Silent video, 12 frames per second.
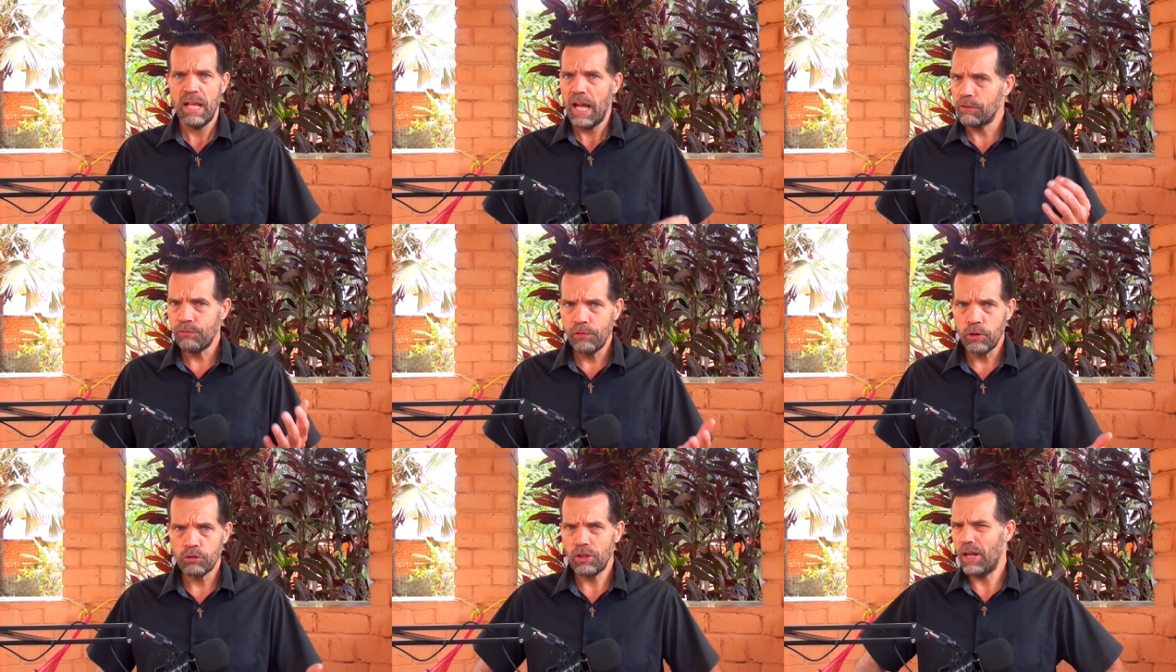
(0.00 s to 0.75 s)
At
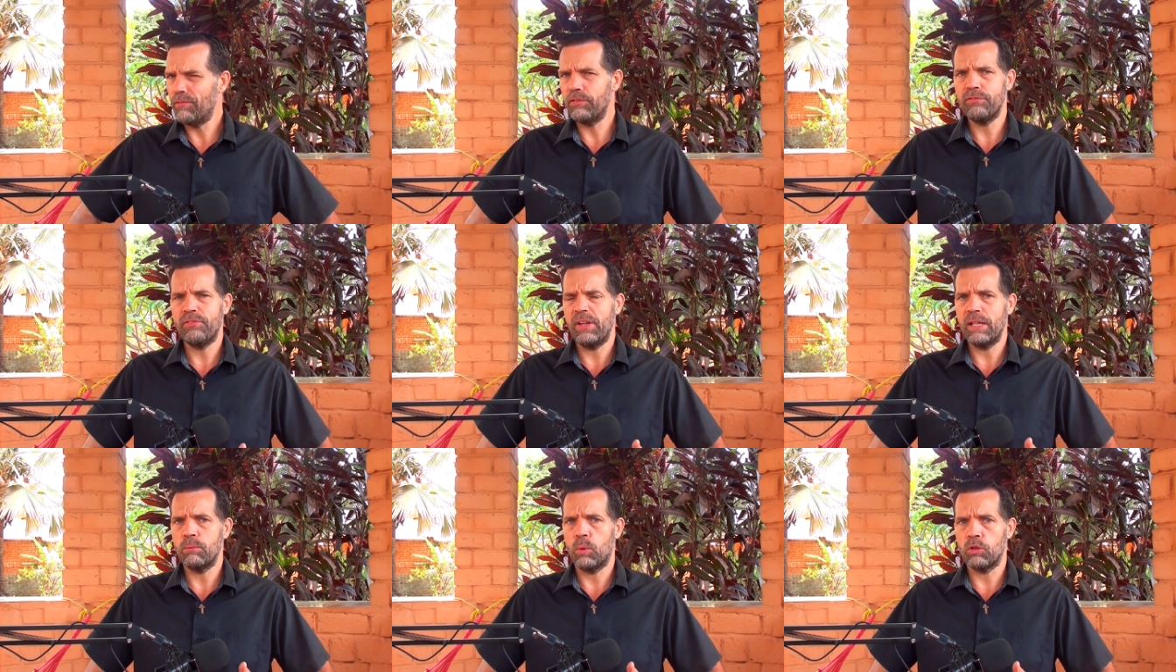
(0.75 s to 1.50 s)
first
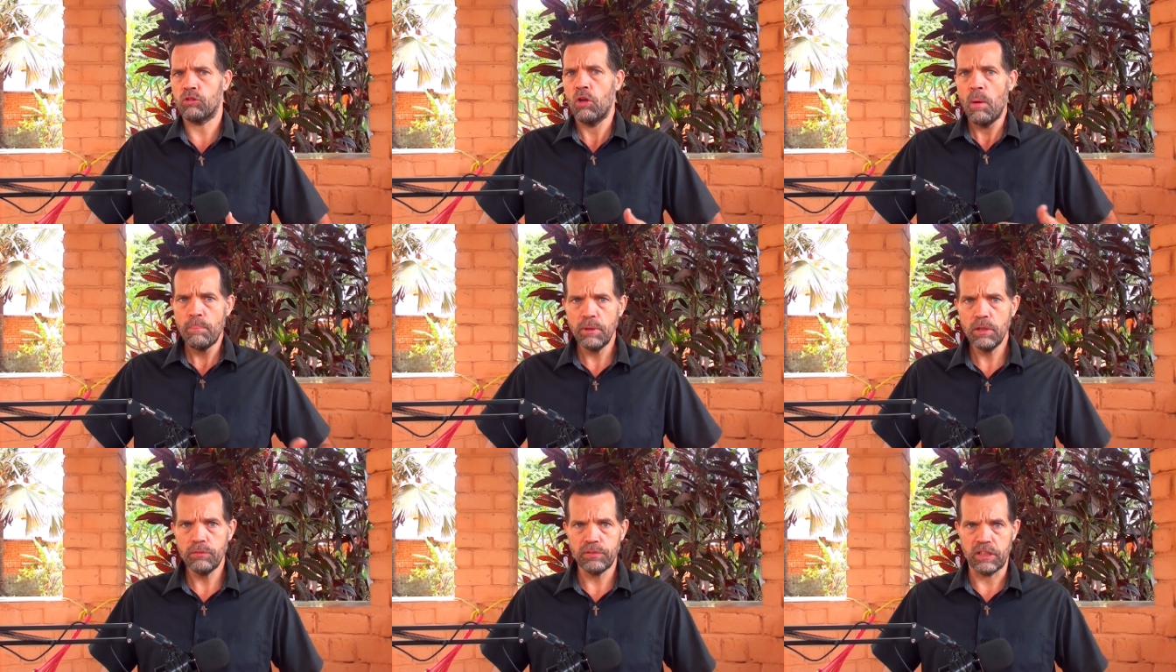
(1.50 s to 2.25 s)
everything was
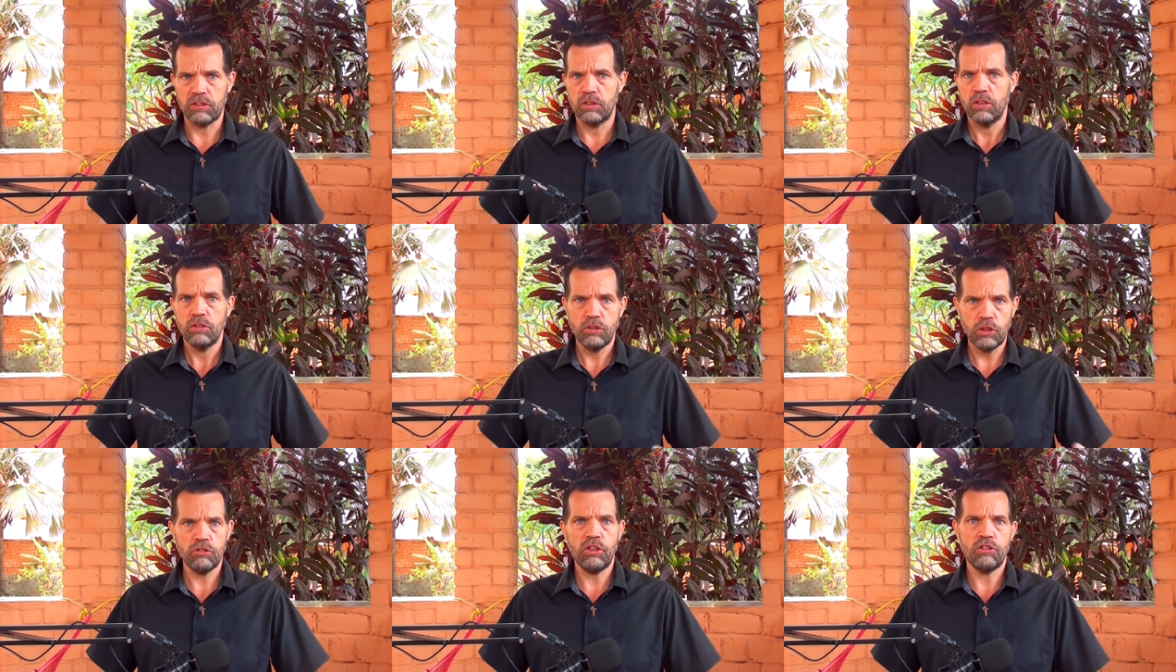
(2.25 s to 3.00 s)
perfect,
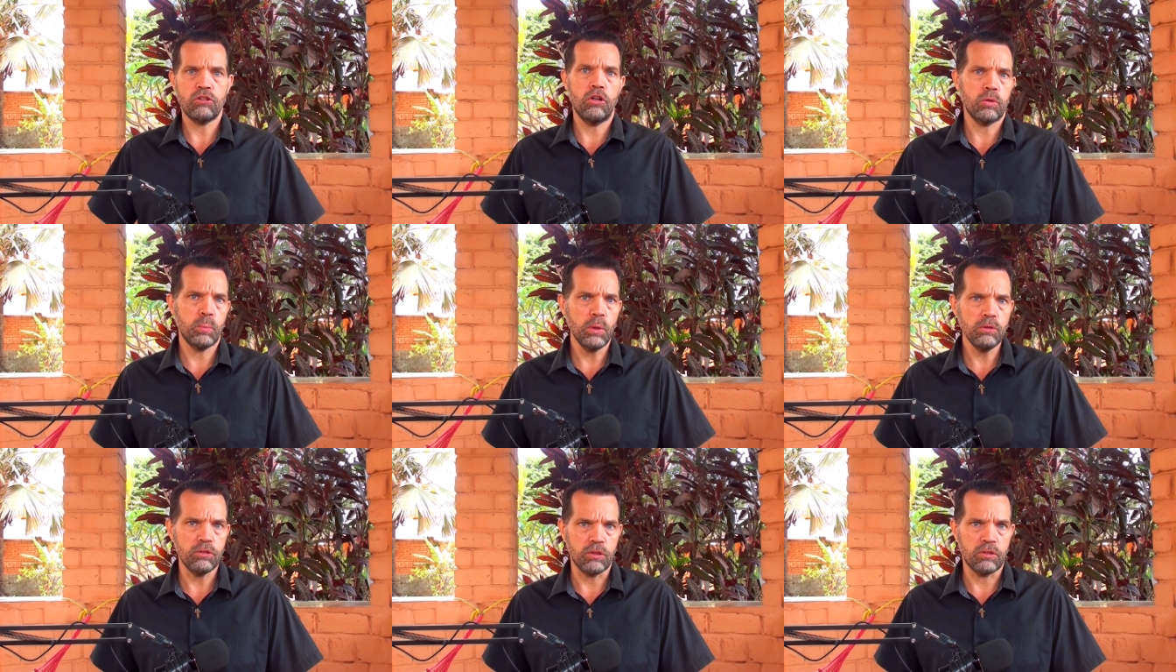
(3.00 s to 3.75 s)
just as God
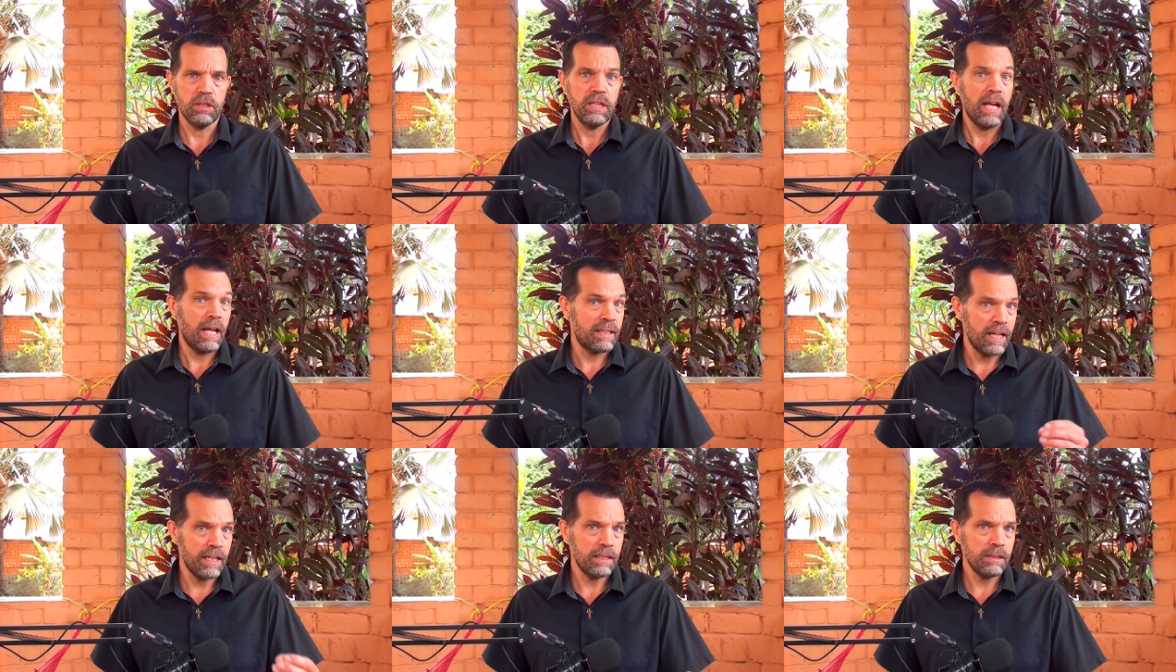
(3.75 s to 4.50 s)
wanted, and
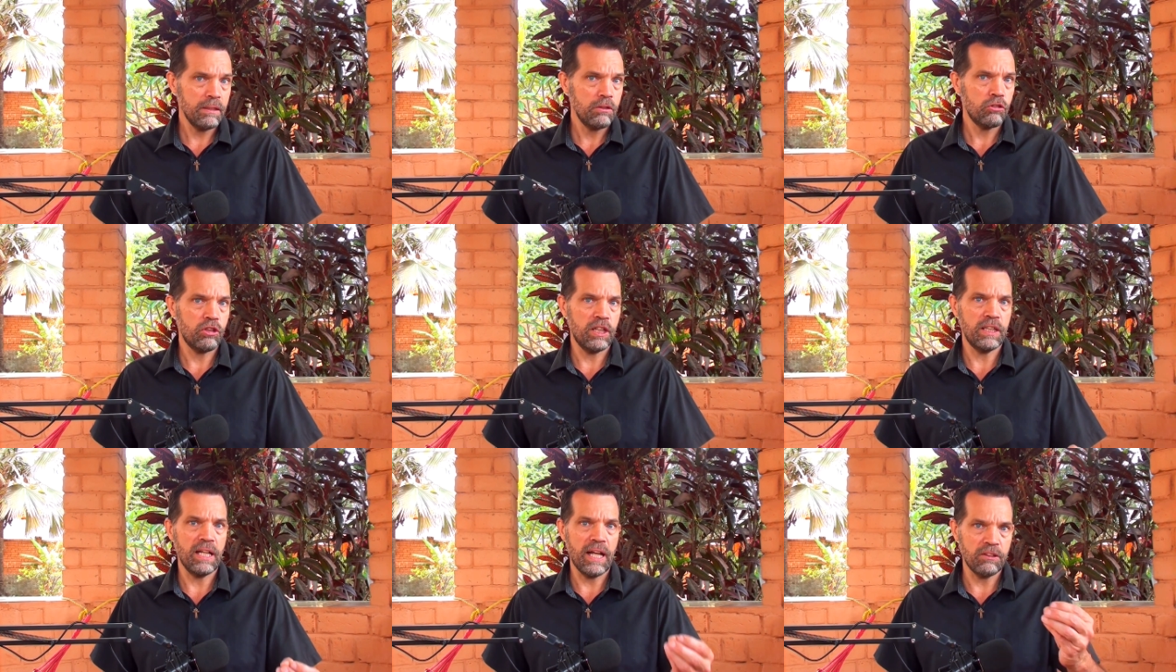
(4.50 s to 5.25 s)
then
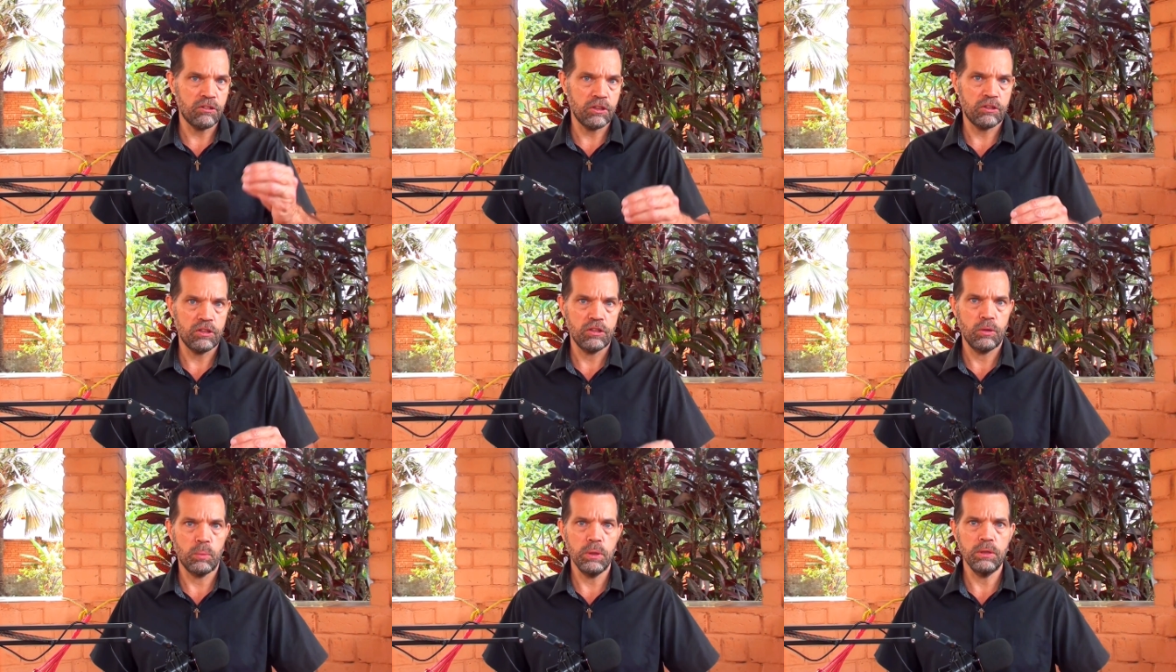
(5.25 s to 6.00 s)
sin entered
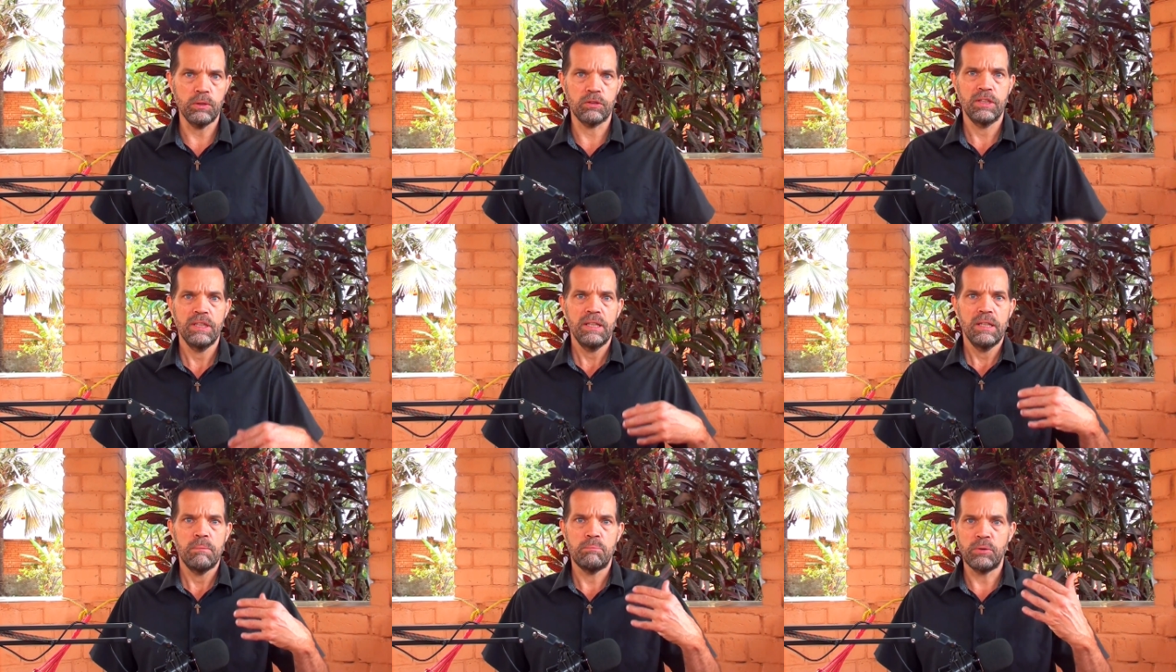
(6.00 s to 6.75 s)
the world,
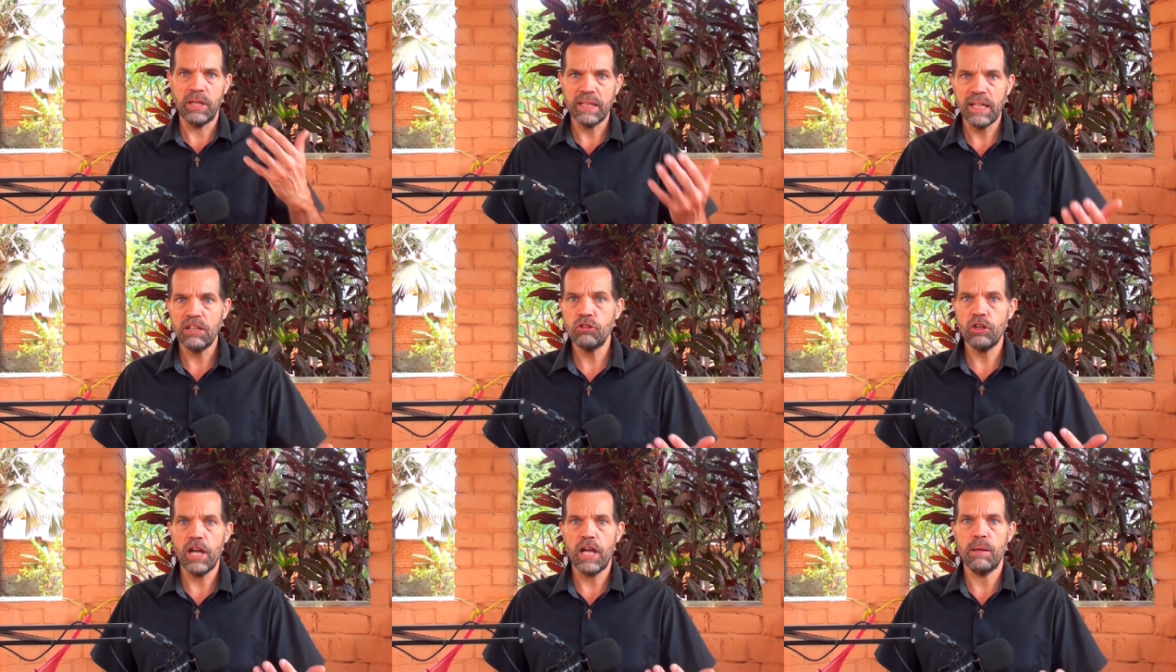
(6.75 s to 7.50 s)
bringing
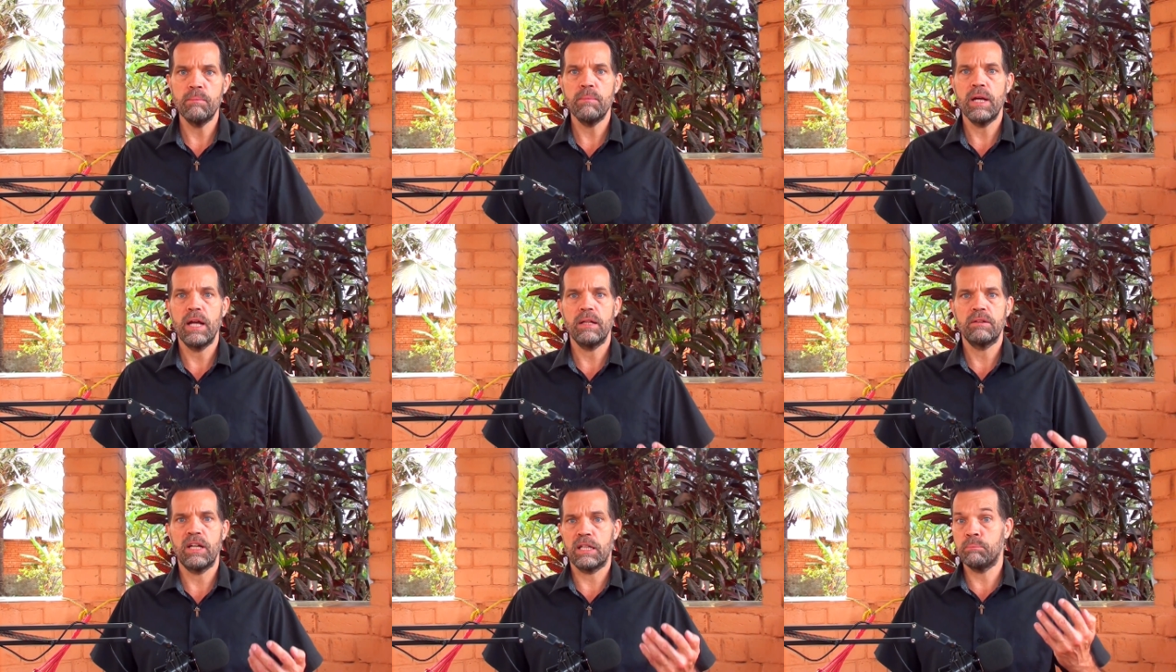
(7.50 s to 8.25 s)
shame
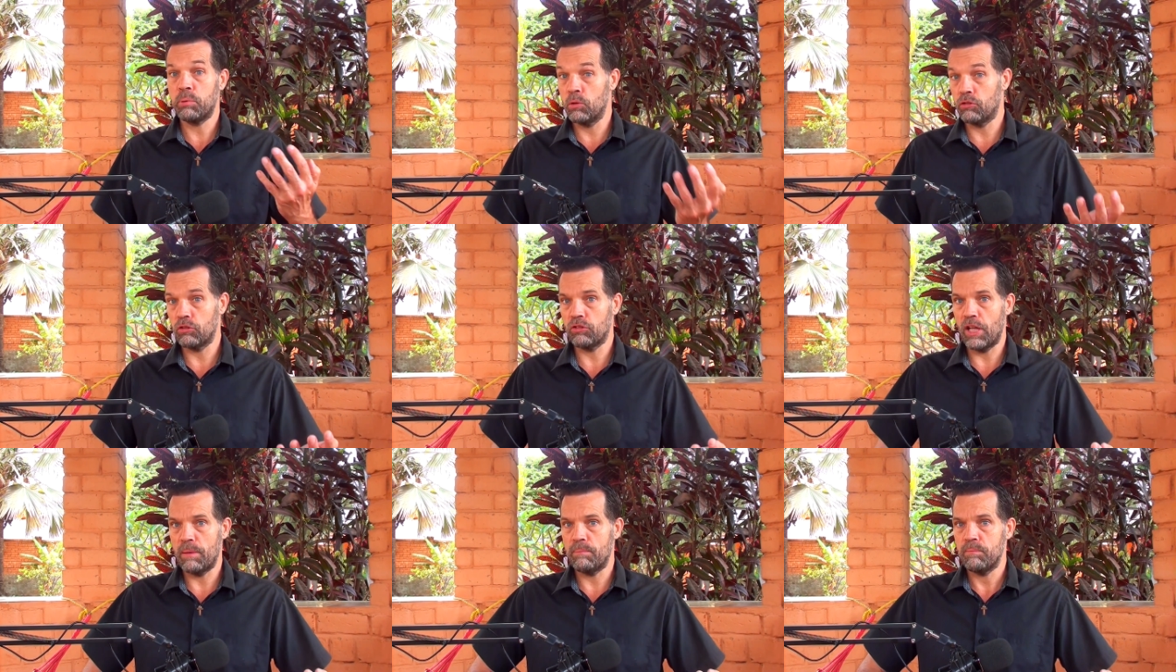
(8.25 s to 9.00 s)
that pushes
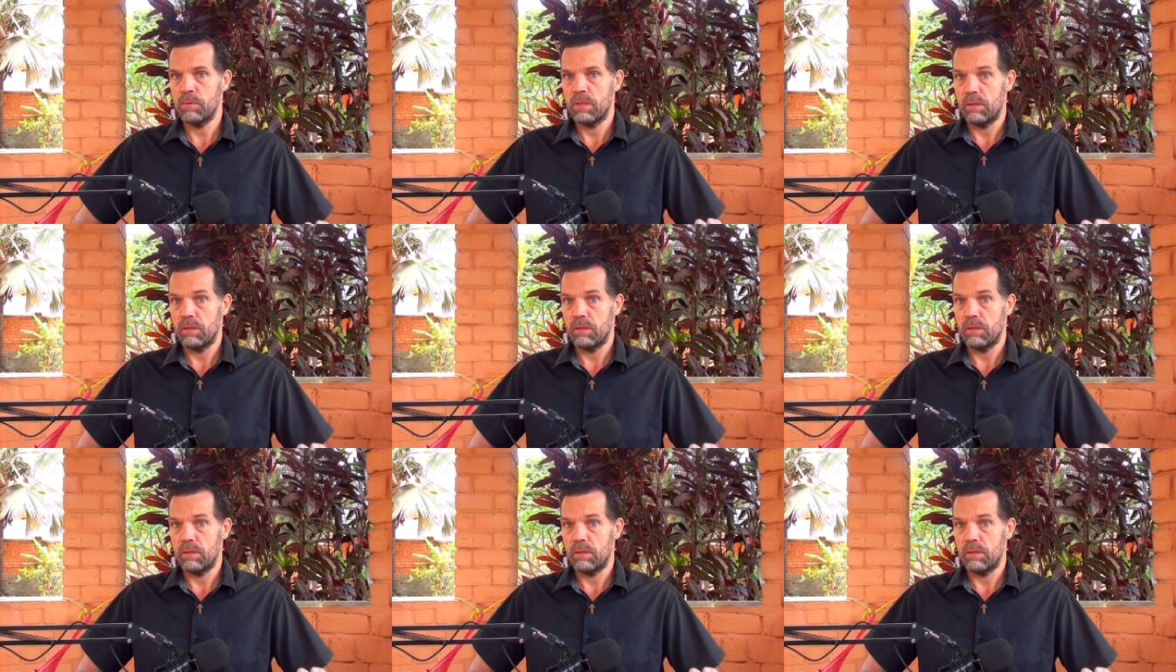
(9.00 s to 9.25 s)
them,